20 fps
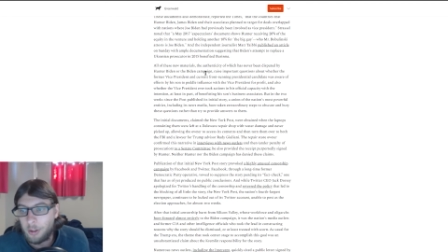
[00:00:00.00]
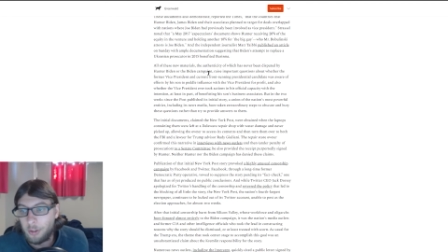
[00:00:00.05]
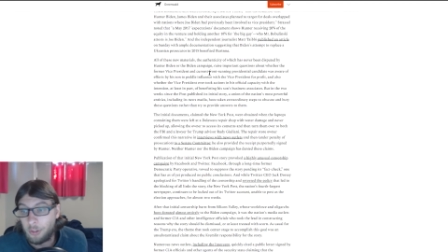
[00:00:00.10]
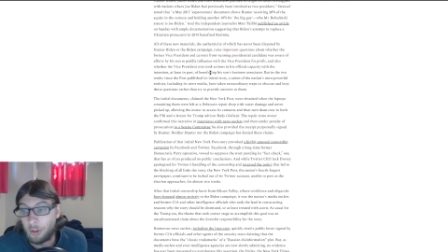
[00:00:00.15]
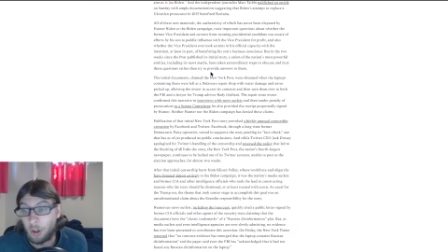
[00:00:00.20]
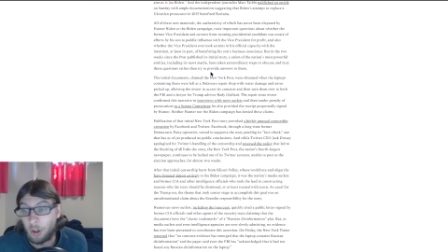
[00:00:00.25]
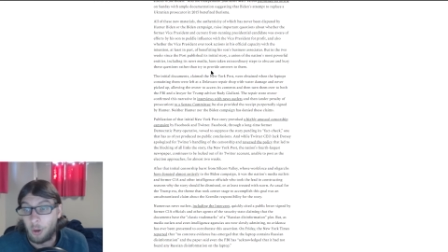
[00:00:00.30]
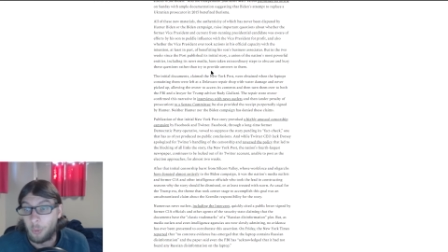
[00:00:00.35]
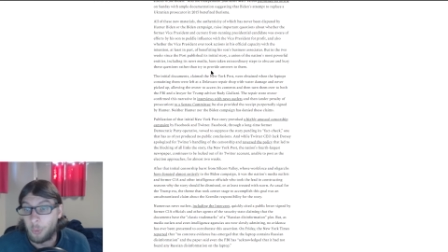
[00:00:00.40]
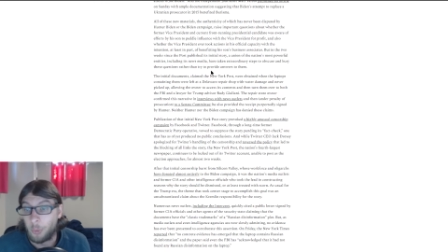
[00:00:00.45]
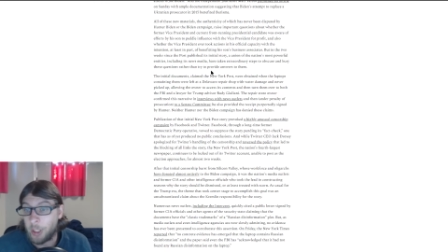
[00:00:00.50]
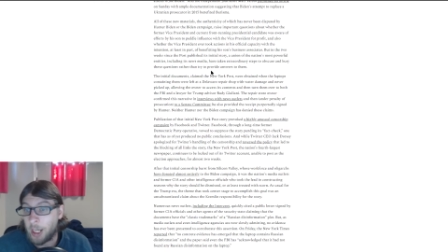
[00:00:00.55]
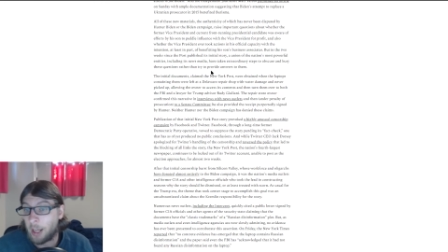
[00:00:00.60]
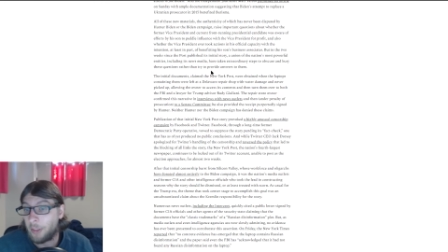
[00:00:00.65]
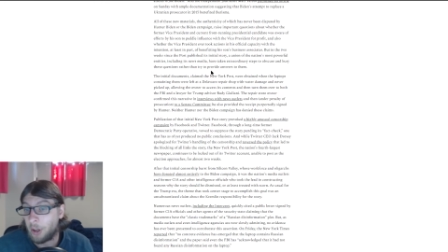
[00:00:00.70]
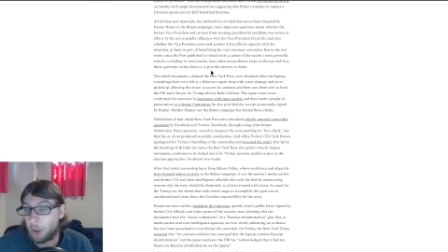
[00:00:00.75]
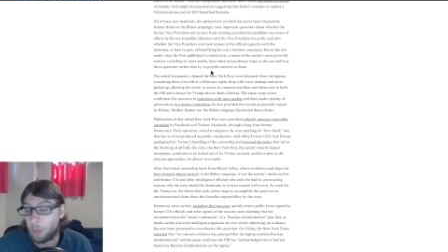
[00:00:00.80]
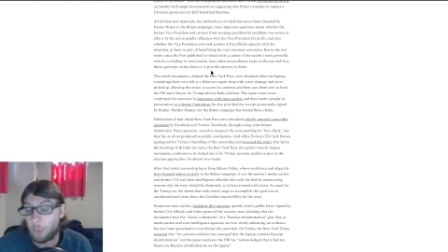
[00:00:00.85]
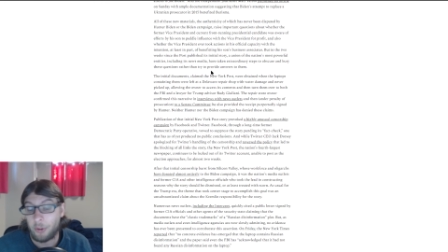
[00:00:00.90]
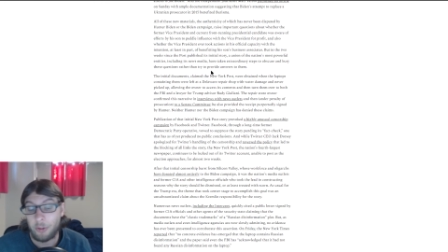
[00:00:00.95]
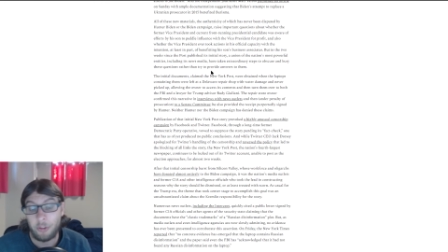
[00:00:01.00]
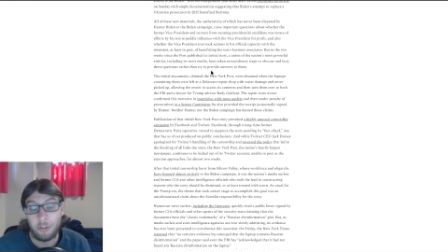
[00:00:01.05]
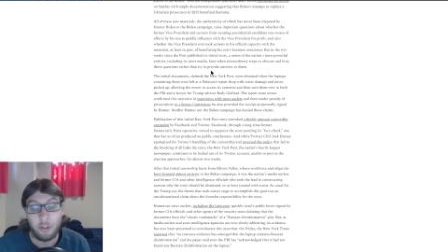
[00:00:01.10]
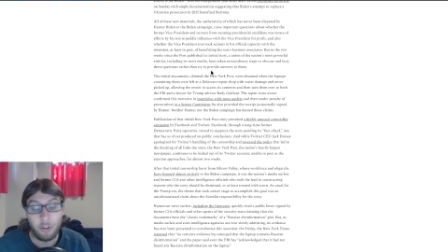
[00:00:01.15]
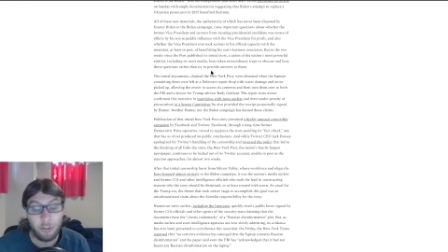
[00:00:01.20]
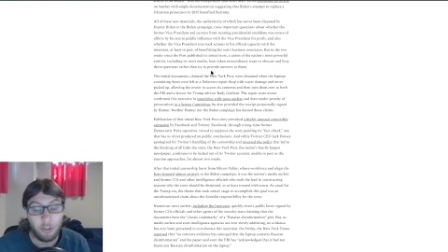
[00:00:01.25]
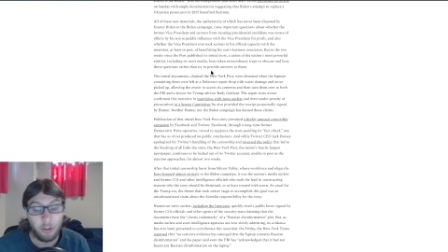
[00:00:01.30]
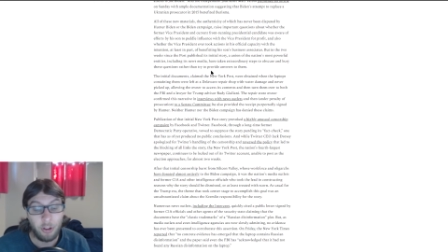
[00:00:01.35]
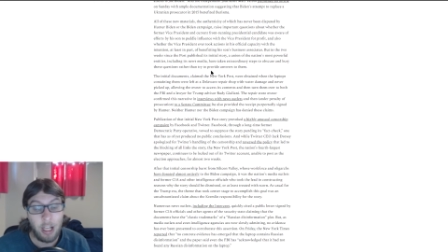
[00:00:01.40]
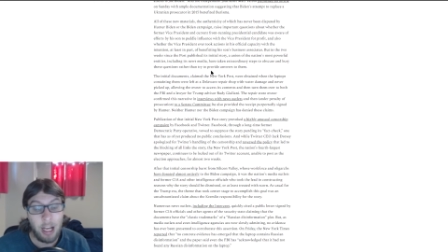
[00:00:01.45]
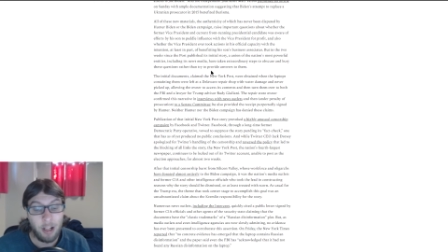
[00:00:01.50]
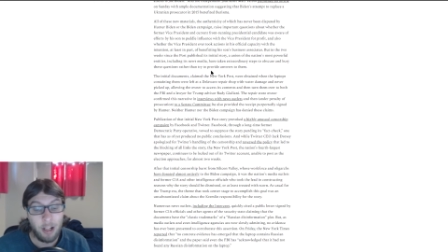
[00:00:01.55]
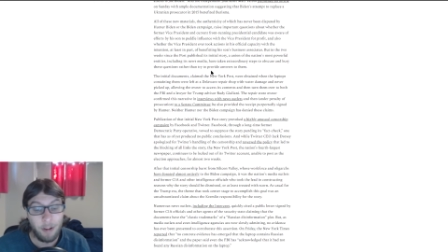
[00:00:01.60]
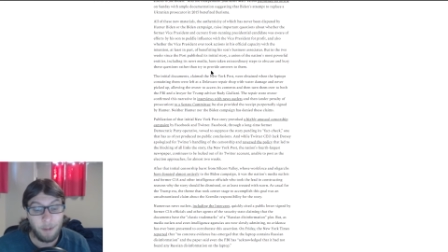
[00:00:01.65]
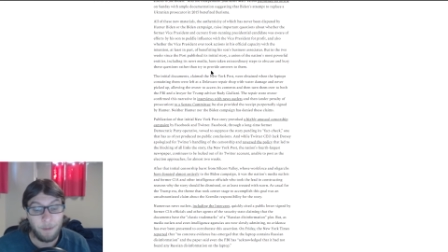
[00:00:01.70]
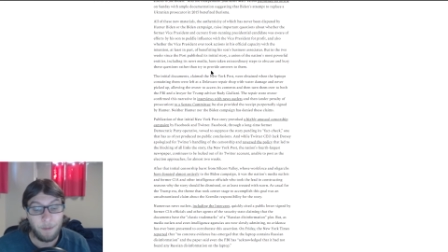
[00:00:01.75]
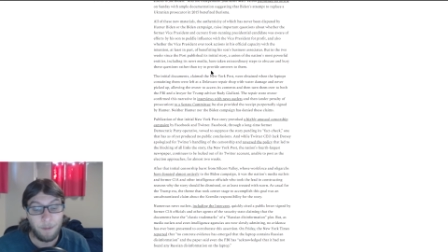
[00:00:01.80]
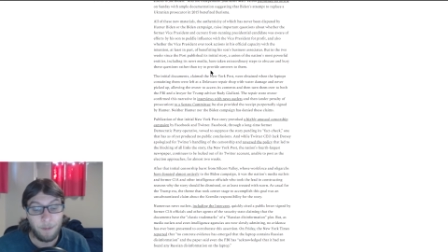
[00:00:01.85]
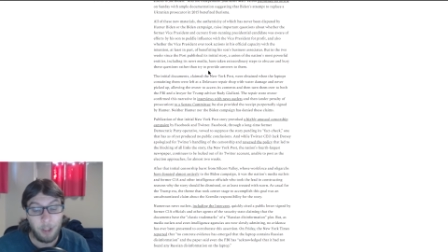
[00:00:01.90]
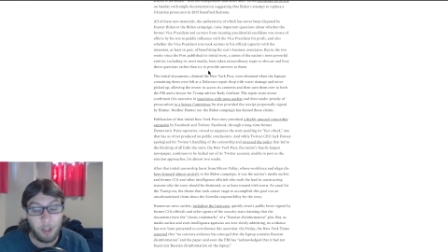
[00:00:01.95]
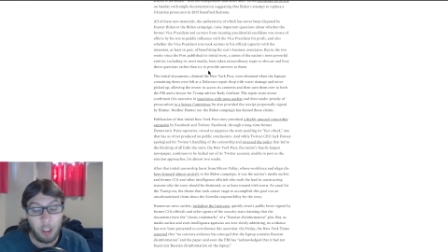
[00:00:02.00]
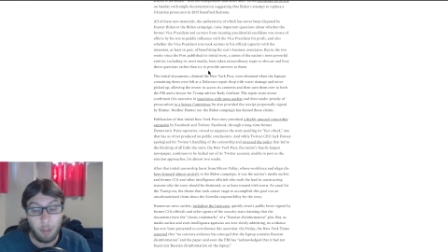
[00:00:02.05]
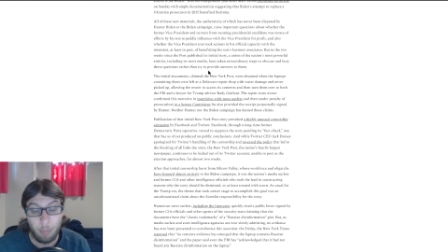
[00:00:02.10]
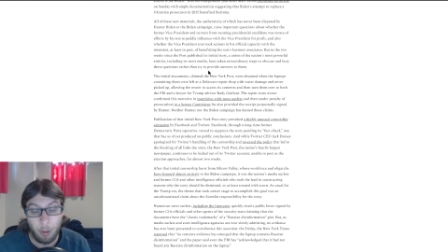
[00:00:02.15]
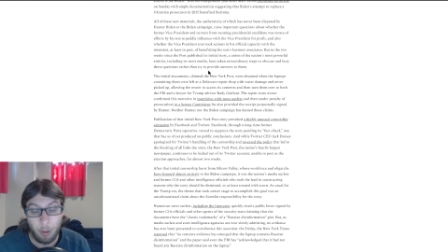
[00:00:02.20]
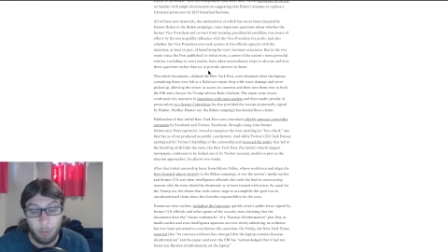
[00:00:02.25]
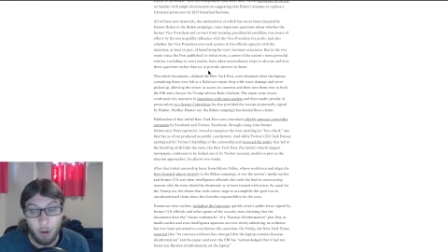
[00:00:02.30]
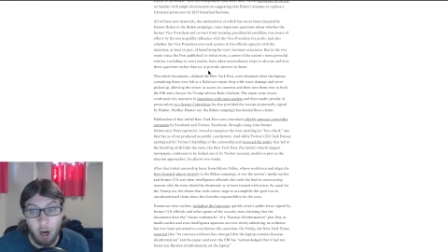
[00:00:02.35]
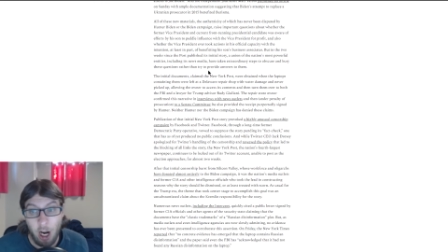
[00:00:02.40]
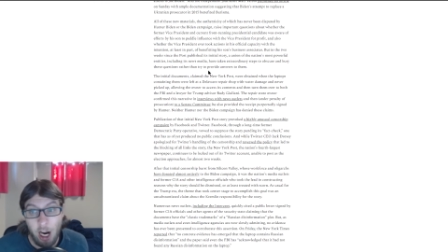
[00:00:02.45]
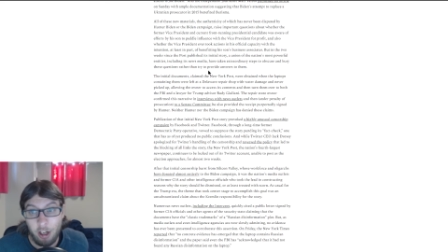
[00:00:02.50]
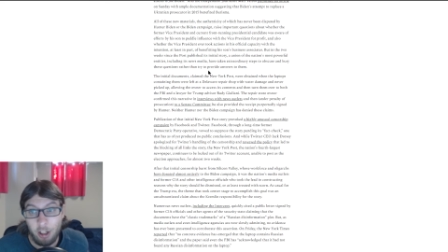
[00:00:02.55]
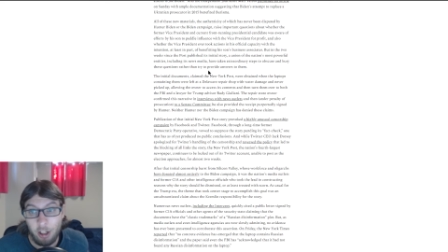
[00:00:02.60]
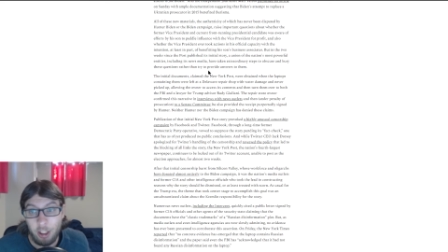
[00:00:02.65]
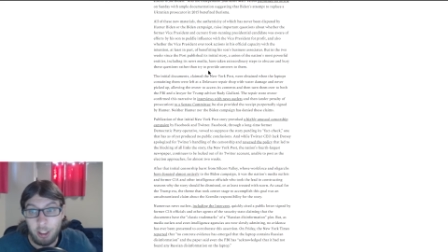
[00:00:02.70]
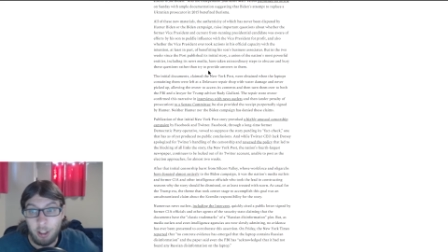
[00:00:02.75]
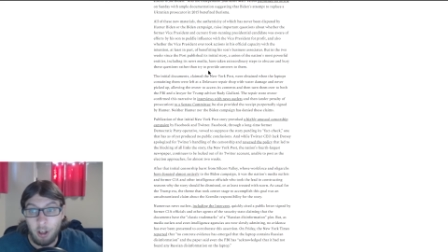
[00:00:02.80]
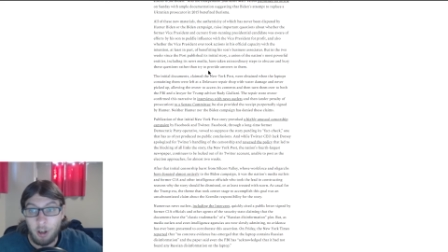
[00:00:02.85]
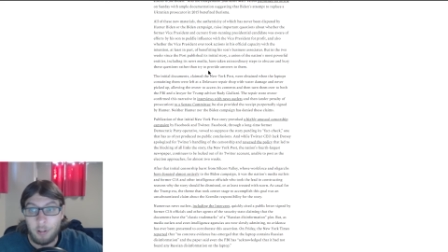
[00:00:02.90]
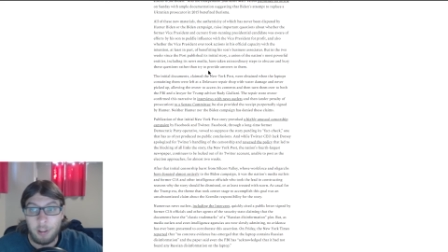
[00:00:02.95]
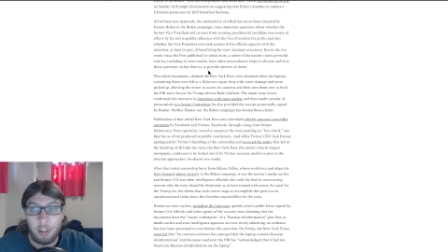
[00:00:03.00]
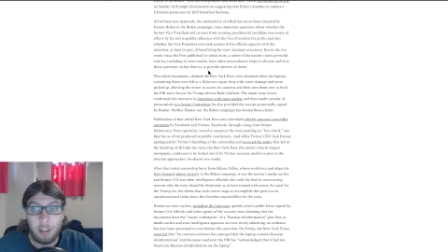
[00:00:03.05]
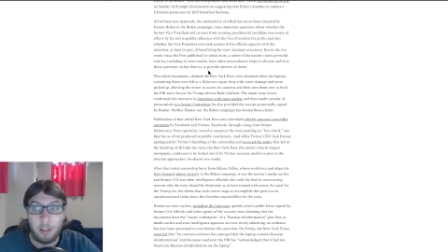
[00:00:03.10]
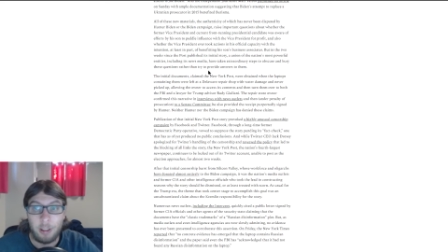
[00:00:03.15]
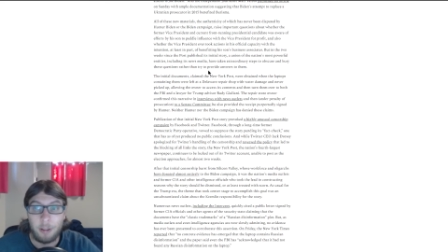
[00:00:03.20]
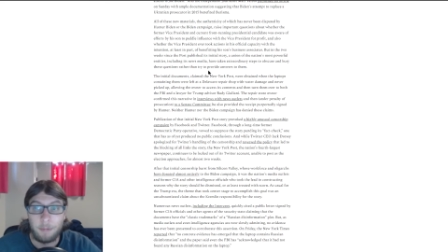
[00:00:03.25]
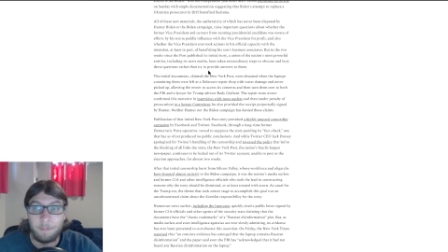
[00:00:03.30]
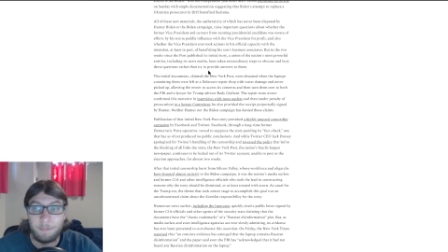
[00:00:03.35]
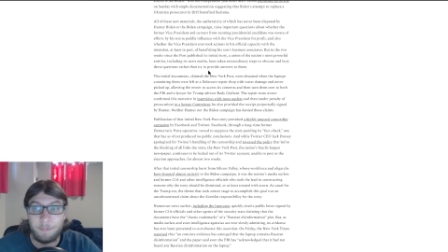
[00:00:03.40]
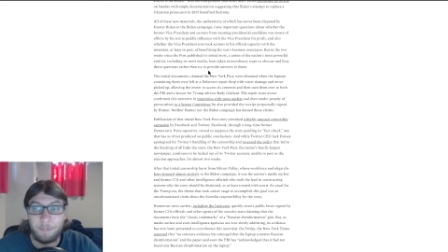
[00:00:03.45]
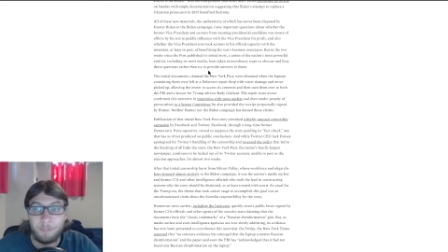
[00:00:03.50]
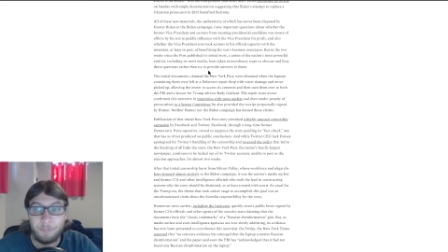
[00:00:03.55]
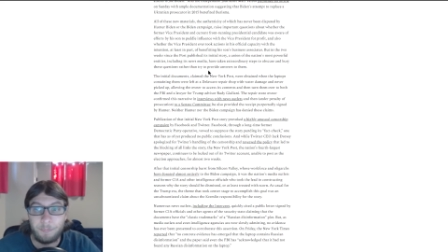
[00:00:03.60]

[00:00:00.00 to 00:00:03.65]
So yeah, there's a lot of impropriety going on.